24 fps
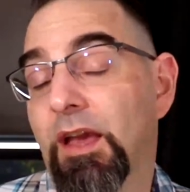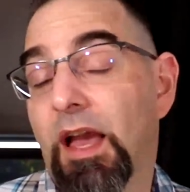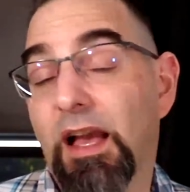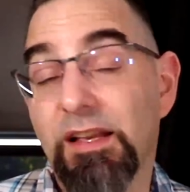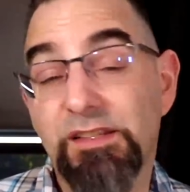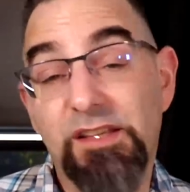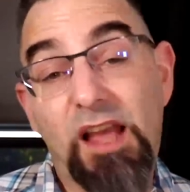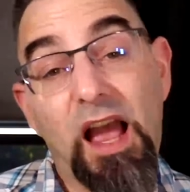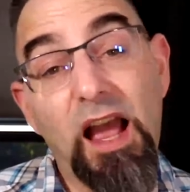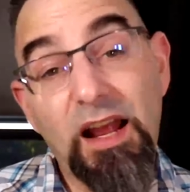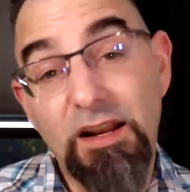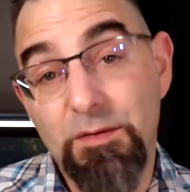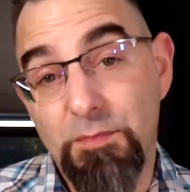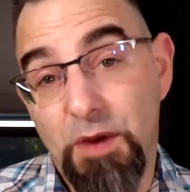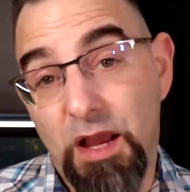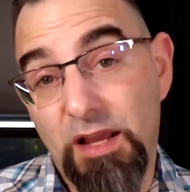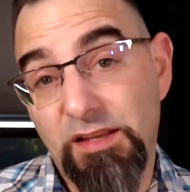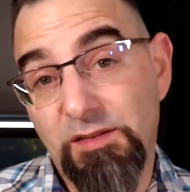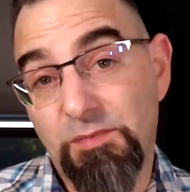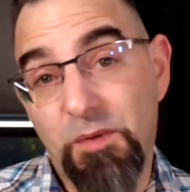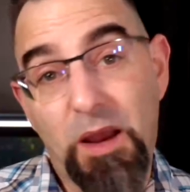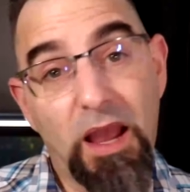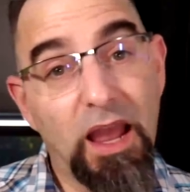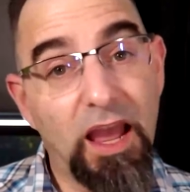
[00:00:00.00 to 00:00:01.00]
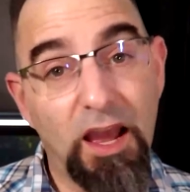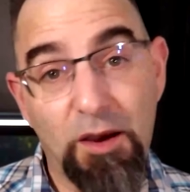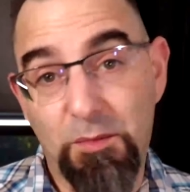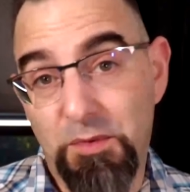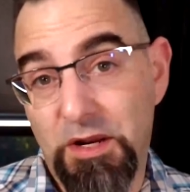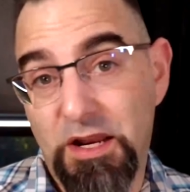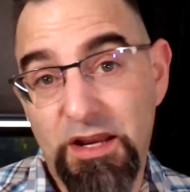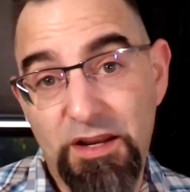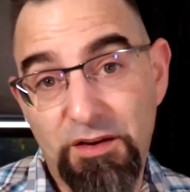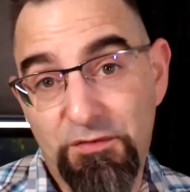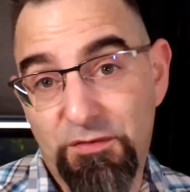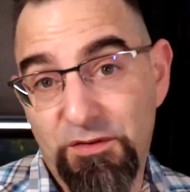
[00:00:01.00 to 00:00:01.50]
As itemized by how
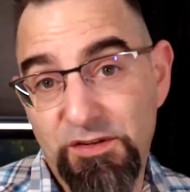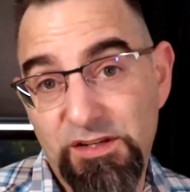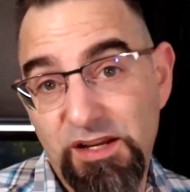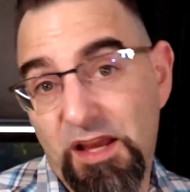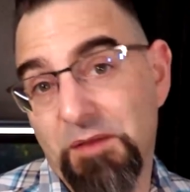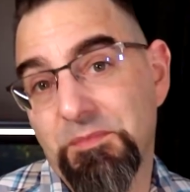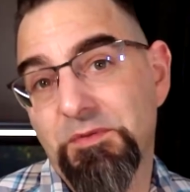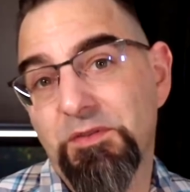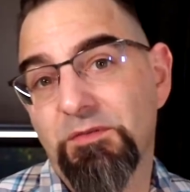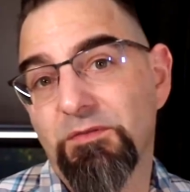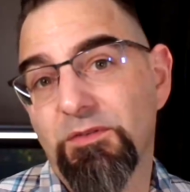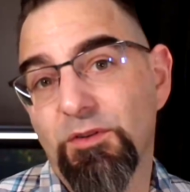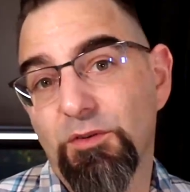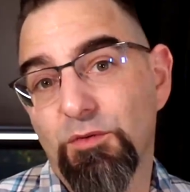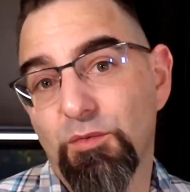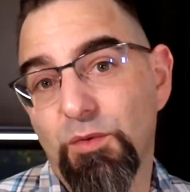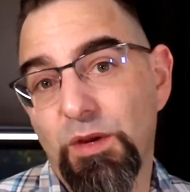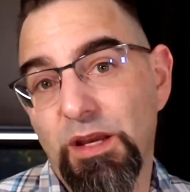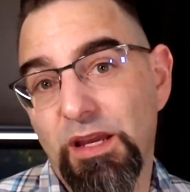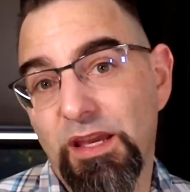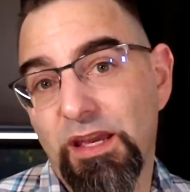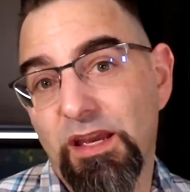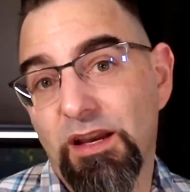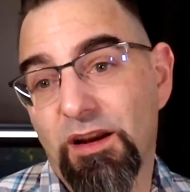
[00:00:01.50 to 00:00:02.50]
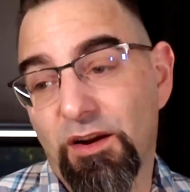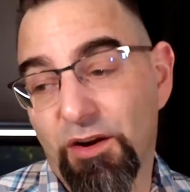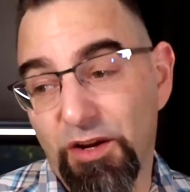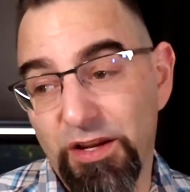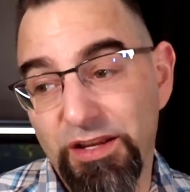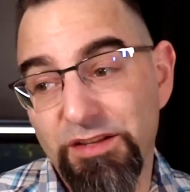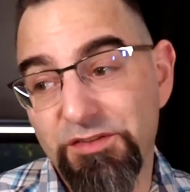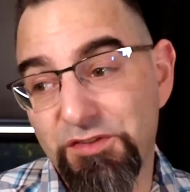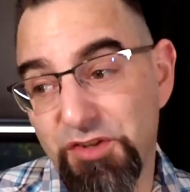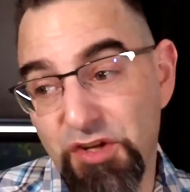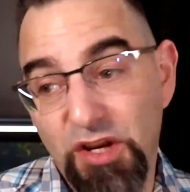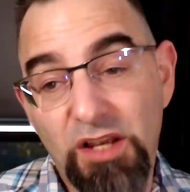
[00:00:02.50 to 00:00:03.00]
many different types of Ludwigia are
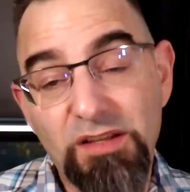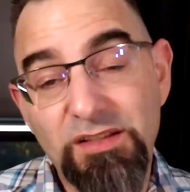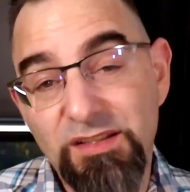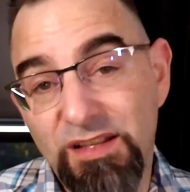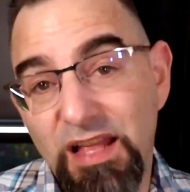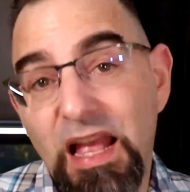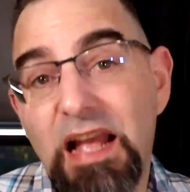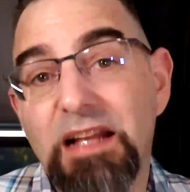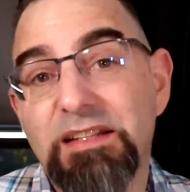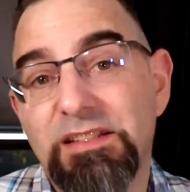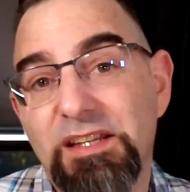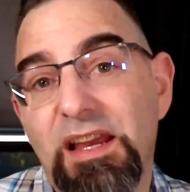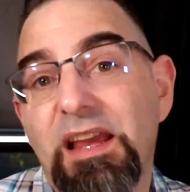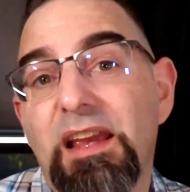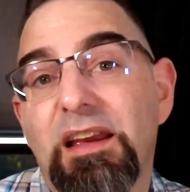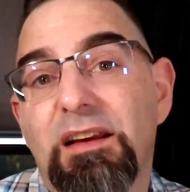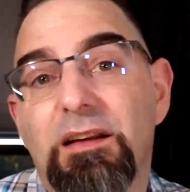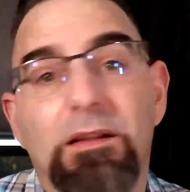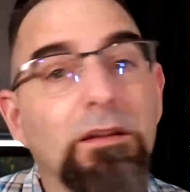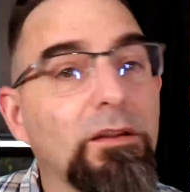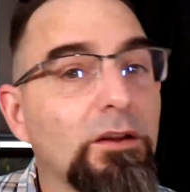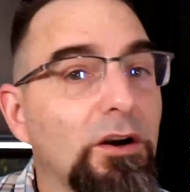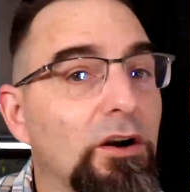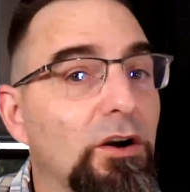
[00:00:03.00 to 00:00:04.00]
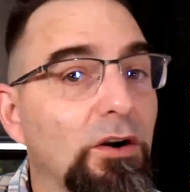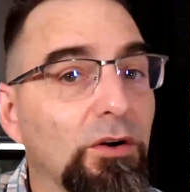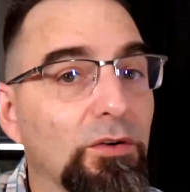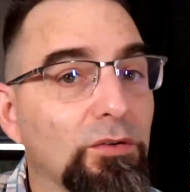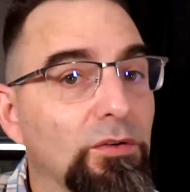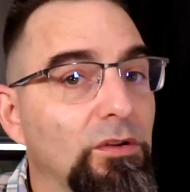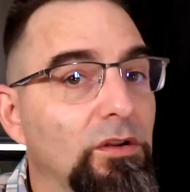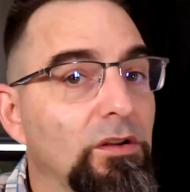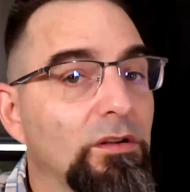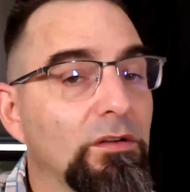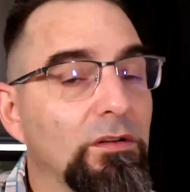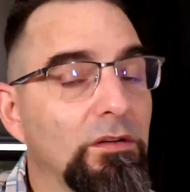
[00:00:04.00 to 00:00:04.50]
in just that tank
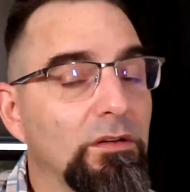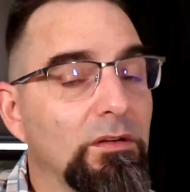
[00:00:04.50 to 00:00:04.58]
alone,